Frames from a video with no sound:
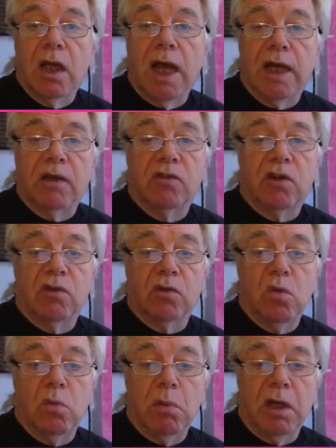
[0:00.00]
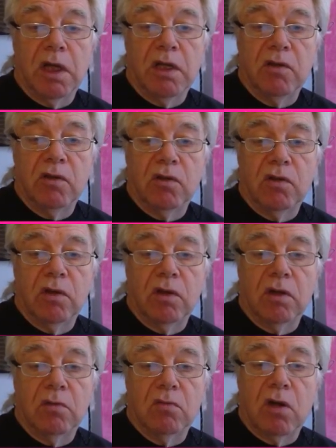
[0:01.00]
access all my
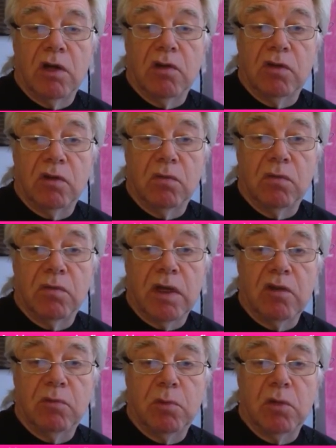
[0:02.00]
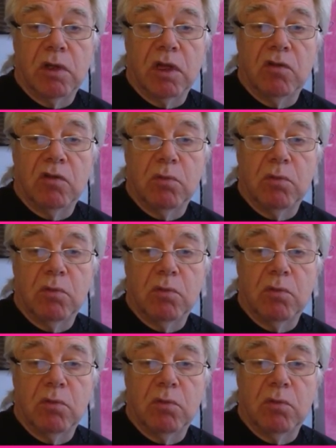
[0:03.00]
writing on Facebook, as you